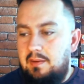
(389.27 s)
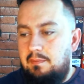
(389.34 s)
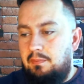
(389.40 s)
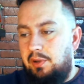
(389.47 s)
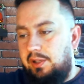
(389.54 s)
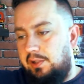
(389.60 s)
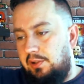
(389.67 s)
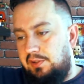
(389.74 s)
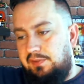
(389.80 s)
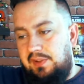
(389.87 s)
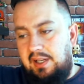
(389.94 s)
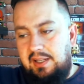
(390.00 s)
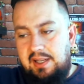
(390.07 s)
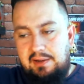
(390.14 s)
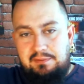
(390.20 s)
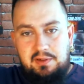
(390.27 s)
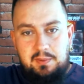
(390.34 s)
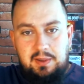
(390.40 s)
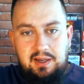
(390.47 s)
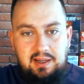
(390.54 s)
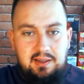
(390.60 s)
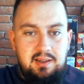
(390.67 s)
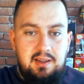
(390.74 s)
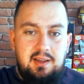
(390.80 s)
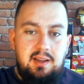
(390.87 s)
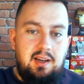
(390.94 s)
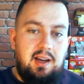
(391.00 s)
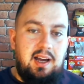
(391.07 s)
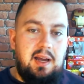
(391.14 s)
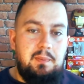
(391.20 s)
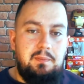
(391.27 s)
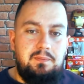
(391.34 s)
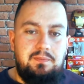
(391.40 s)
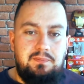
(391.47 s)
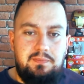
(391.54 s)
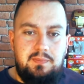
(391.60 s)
Money goes flying everywhere. So